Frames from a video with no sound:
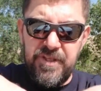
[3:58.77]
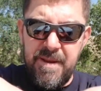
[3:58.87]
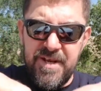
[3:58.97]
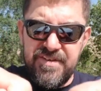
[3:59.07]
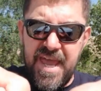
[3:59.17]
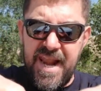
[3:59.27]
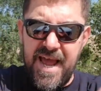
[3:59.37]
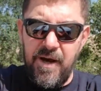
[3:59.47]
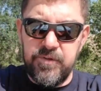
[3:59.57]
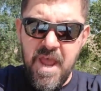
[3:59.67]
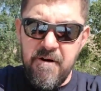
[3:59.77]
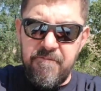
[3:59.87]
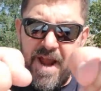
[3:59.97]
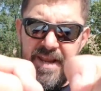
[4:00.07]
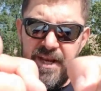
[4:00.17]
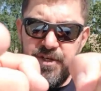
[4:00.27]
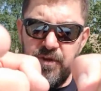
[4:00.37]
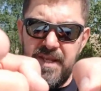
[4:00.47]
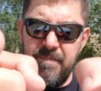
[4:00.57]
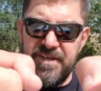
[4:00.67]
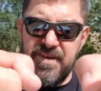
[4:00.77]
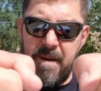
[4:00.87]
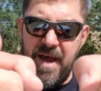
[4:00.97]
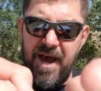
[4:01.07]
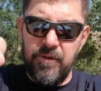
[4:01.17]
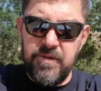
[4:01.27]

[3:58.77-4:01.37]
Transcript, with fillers: demons, get out. Financial demons, come out.